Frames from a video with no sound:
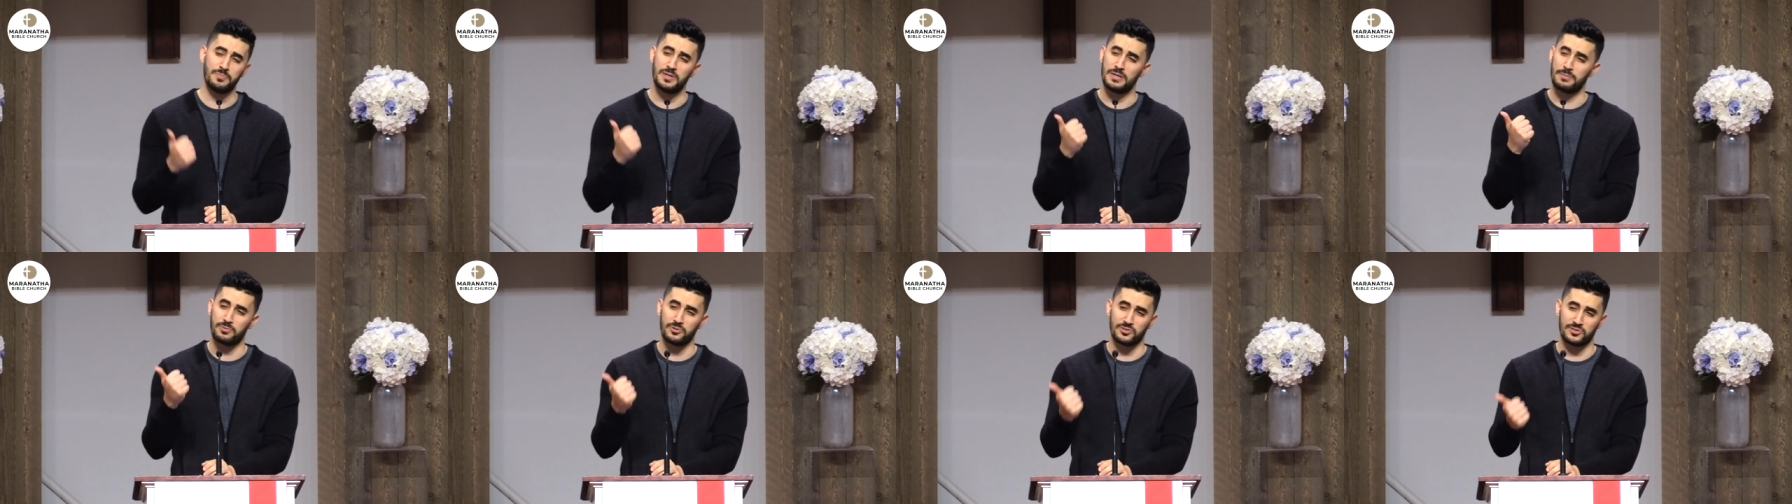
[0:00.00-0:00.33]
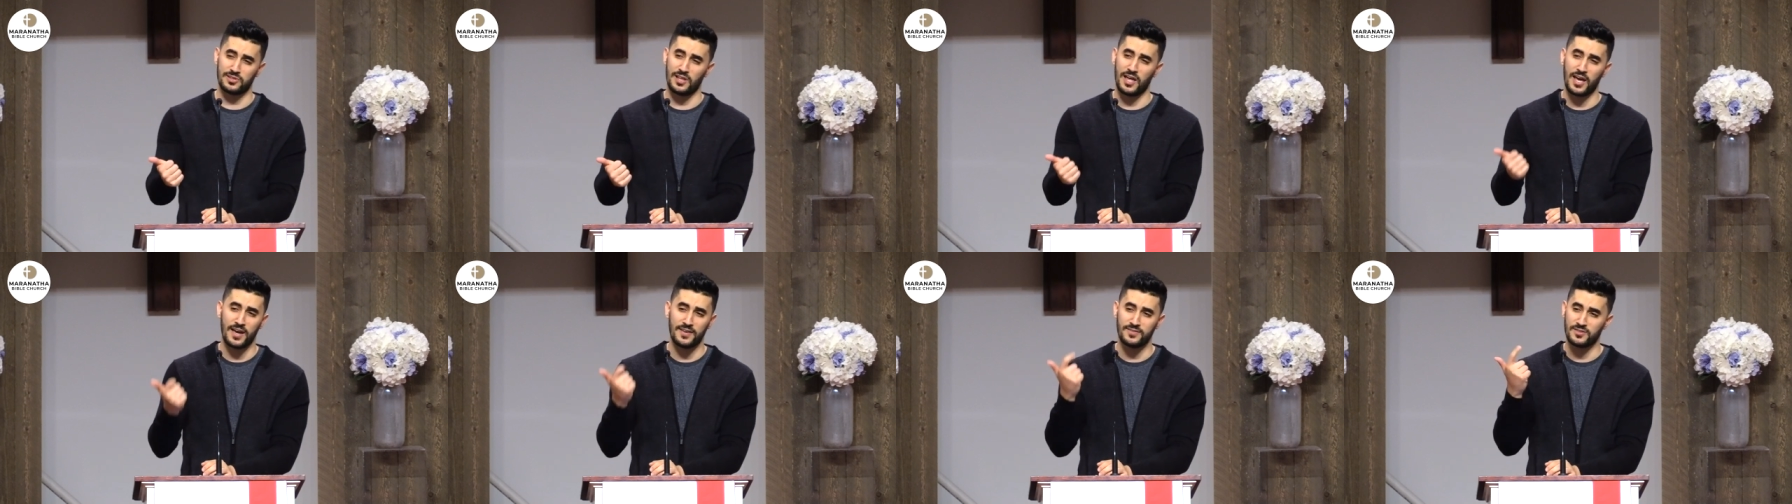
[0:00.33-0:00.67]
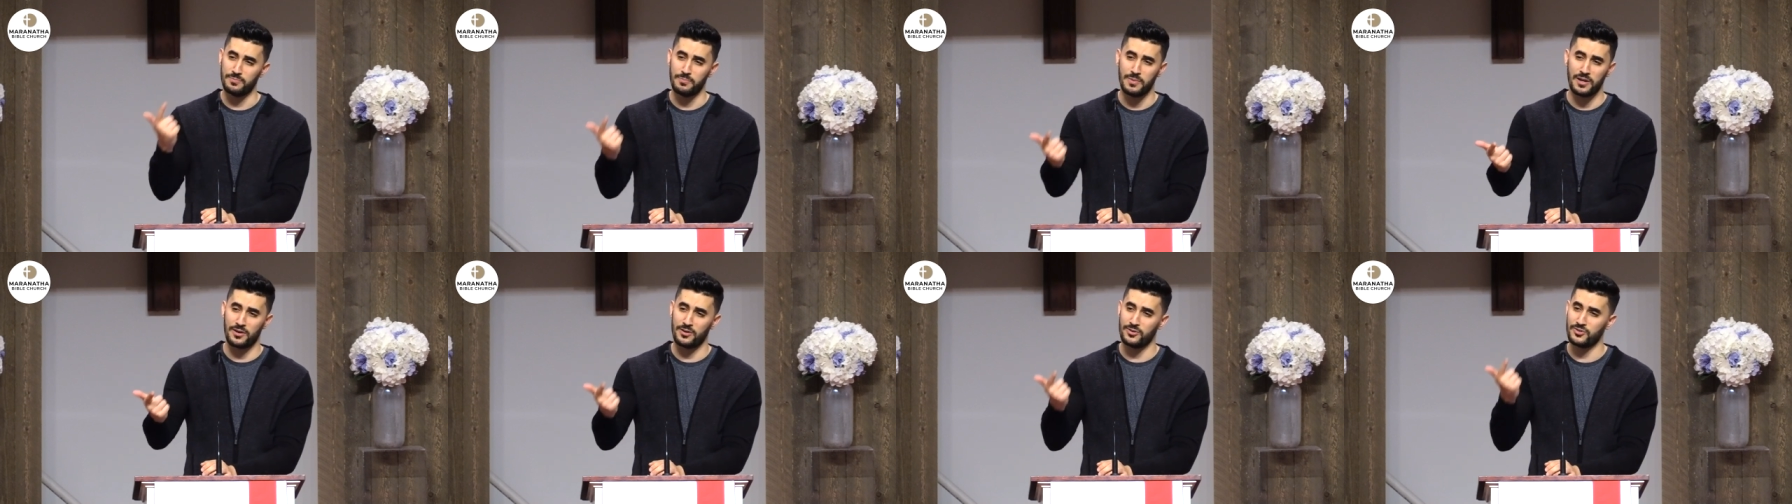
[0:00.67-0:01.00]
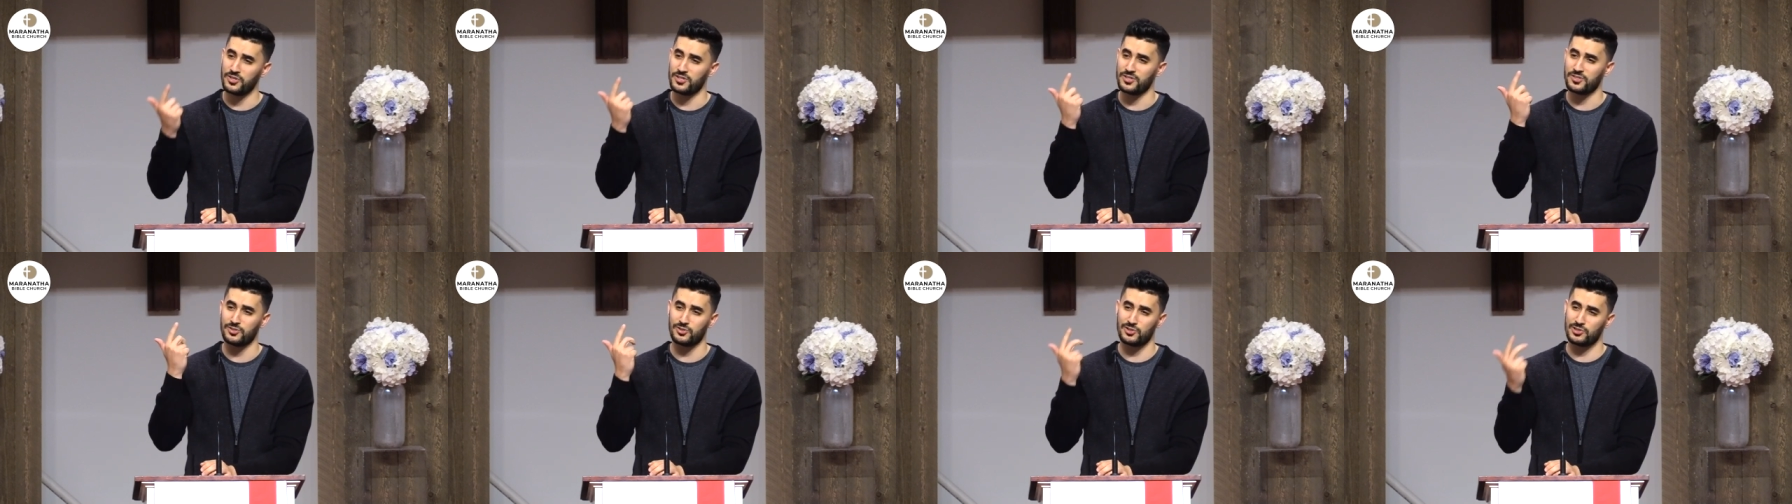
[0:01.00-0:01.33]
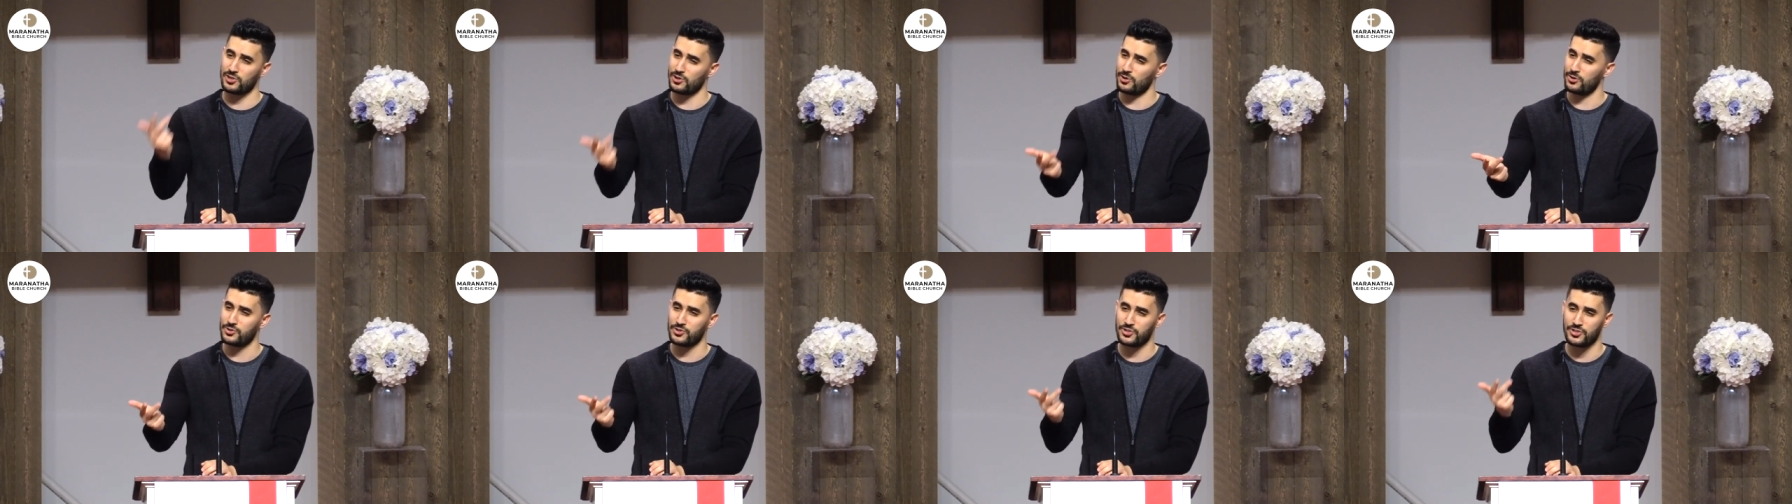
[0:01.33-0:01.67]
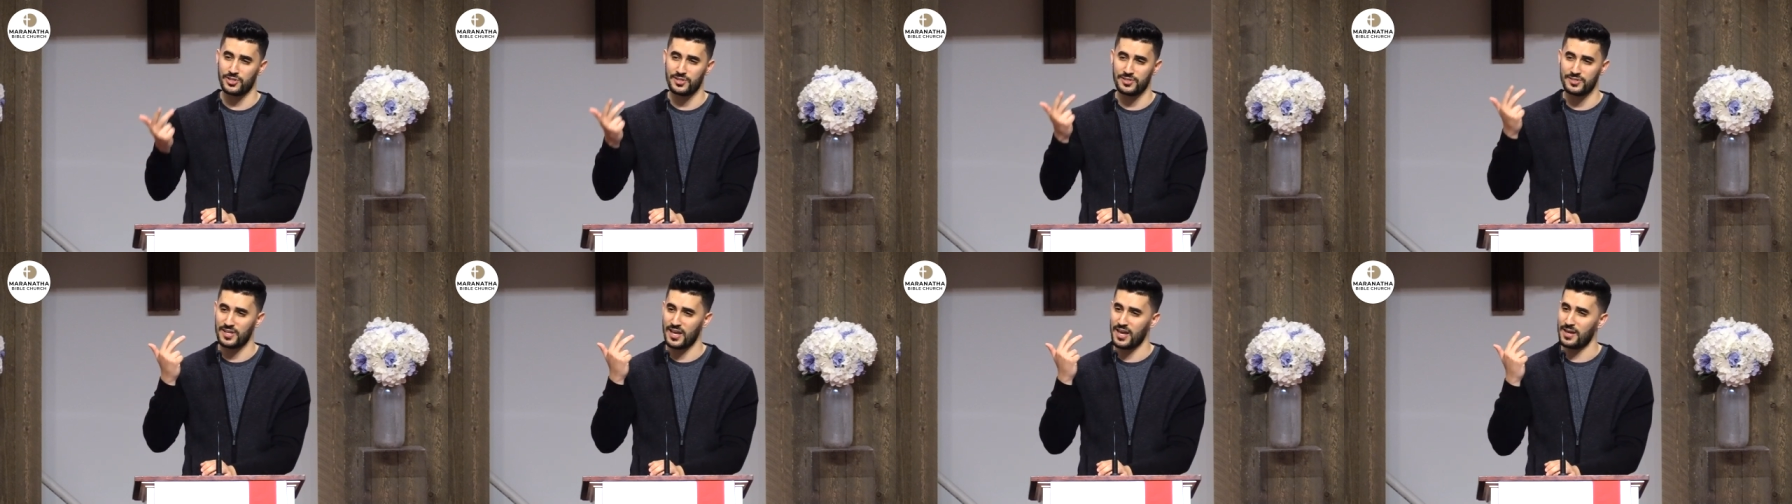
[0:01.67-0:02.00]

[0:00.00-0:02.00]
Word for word: people's lives, marriages, churches,